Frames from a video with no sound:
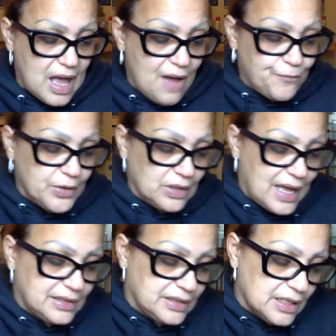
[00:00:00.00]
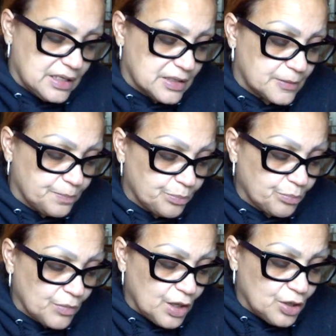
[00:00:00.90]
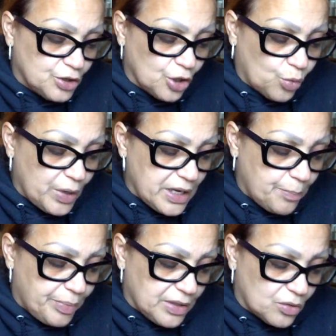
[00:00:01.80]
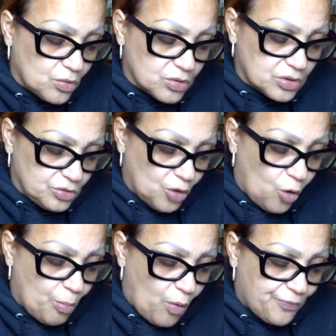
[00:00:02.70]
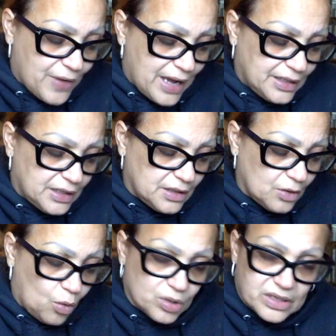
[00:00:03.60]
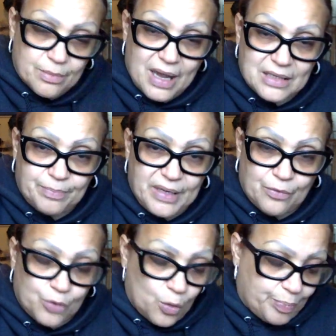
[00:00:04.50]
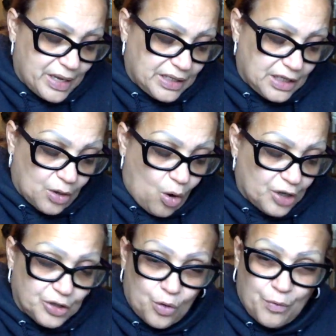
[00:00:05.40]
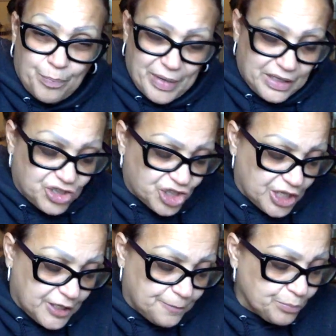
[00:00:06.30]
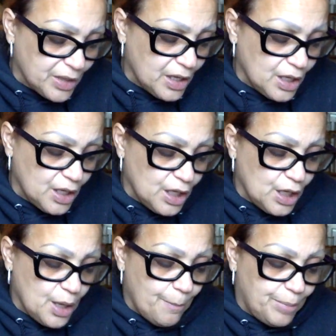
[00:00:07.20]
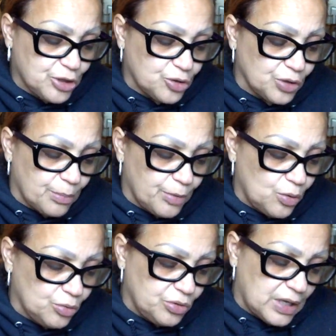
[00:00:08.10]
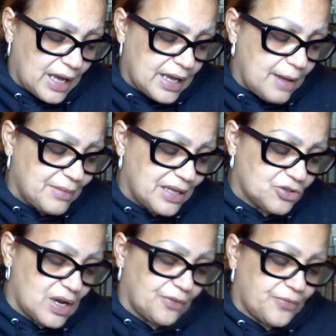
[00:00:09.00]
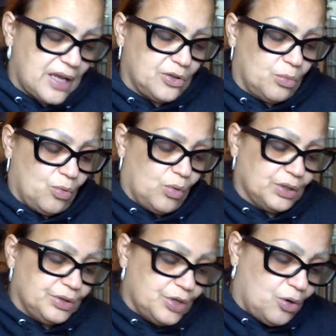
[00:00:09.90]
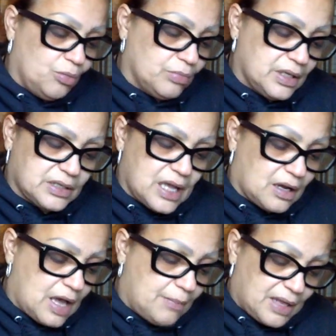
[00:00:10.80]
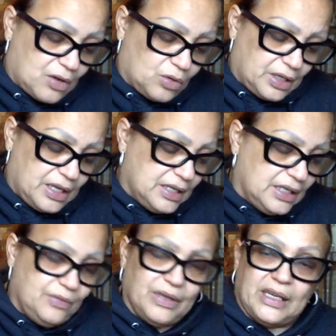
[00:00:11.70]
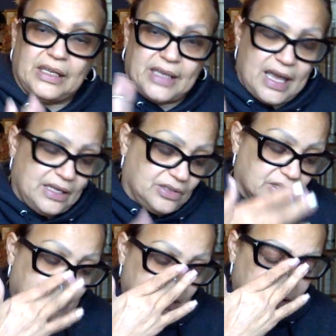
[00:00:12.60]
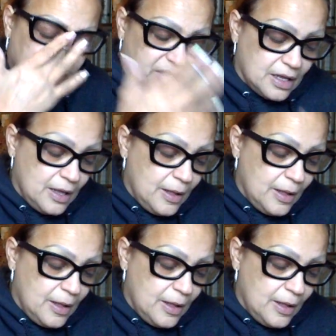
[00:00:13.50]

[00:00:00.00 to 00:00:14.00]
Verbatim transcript: I feel like this. The Queen of Pentacles, no more fighting or somebody's being real petty and arguing over petty shit. But you the moon, you're like, I'm not trying to fight no more. No, it's not, I'm not going to even engage into this.